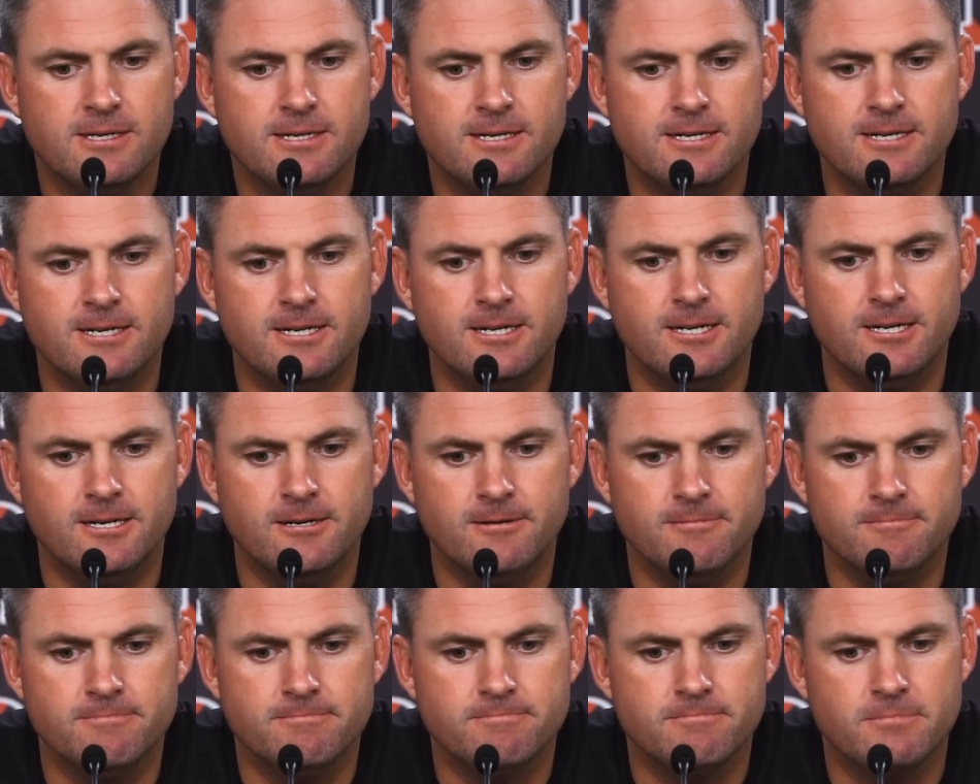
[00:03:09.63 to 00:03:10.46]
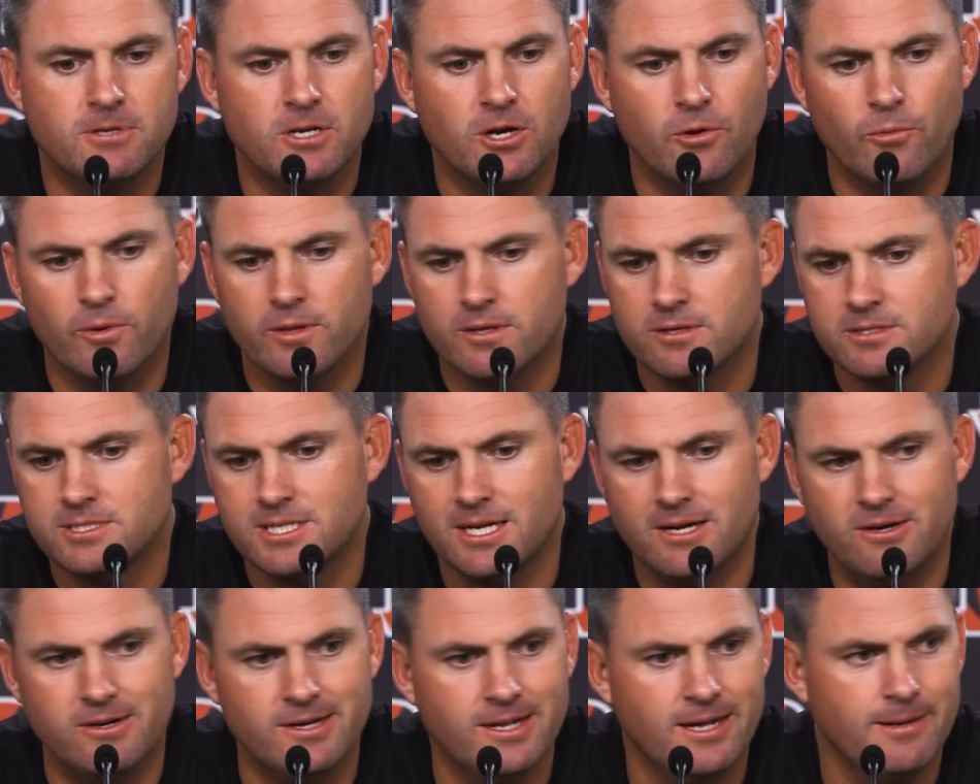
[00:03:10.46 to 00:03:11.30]
You know, whether it's
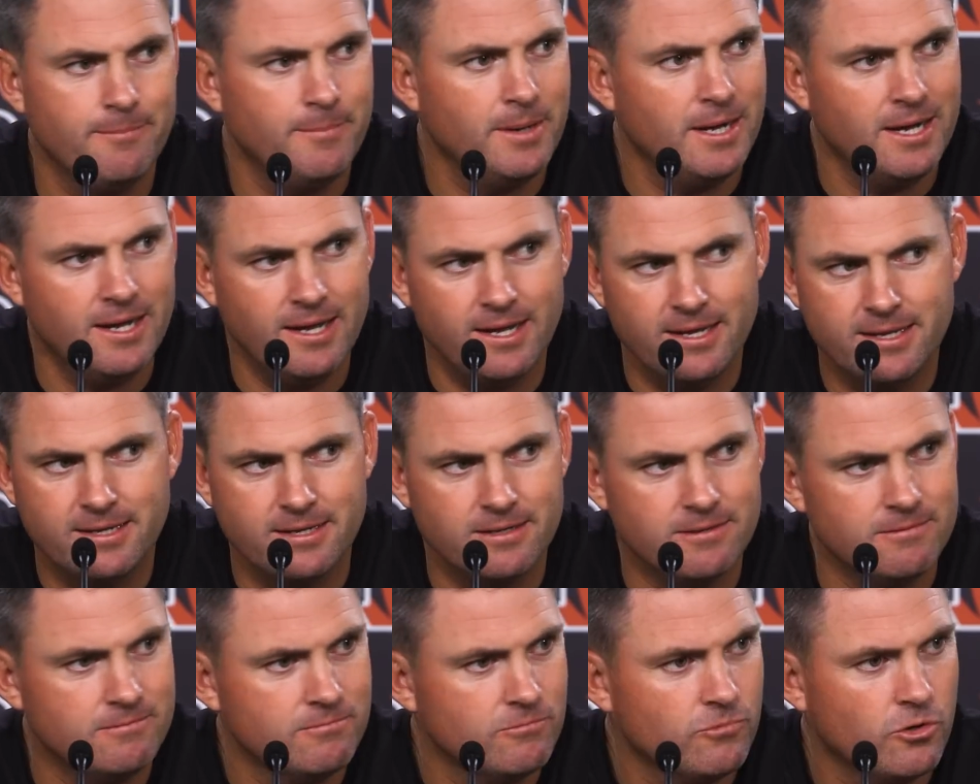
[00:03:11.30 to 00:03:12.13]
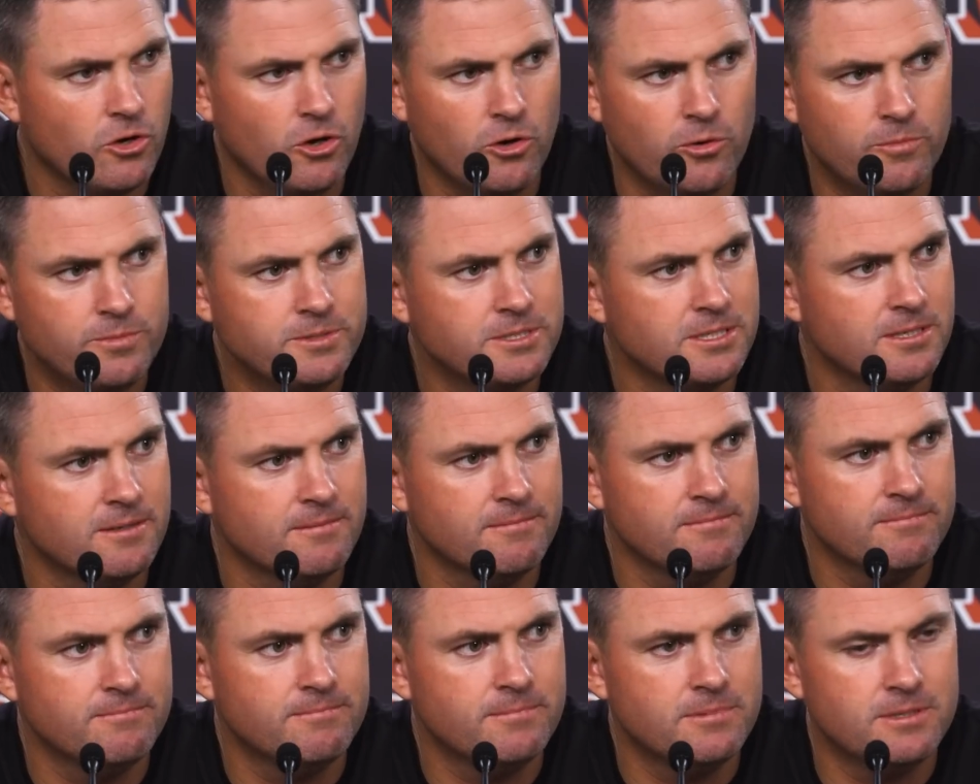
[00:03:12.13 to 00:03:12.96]
aerodyne bike and ropes
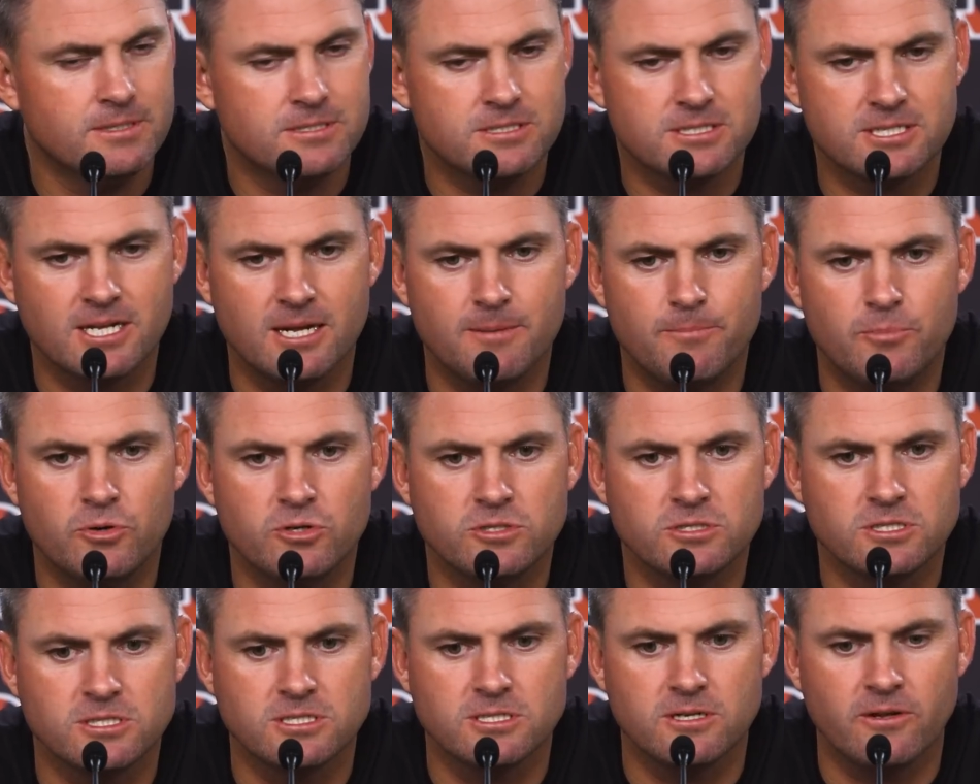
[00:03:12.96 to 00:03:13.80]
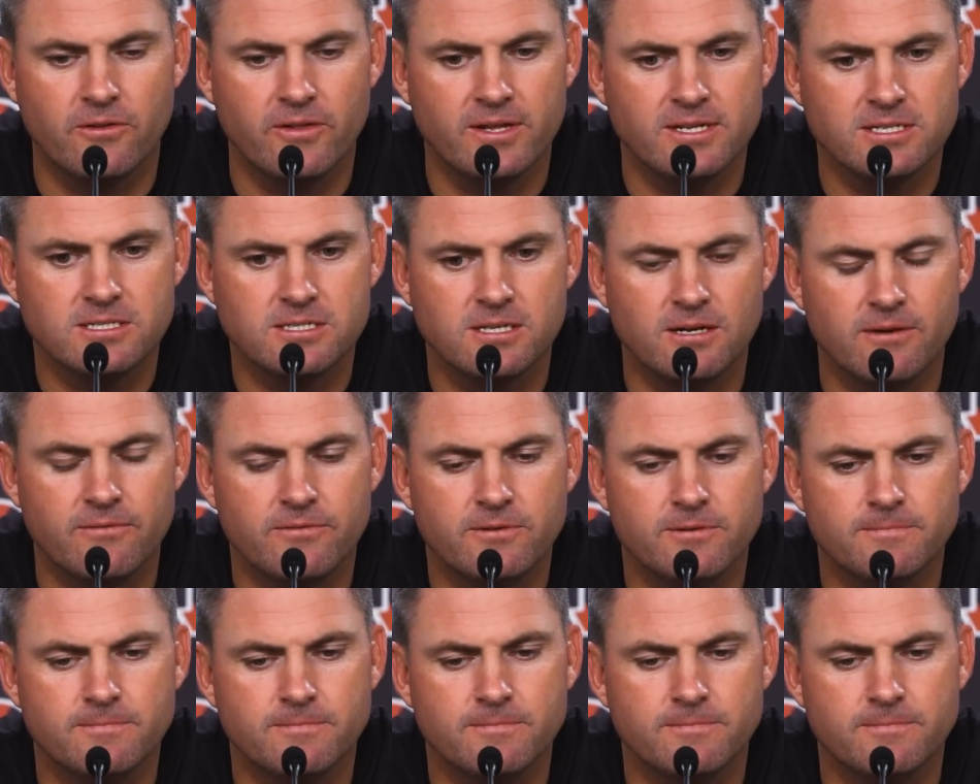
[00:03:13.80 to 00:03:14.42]
and sled pushes and all that stuff.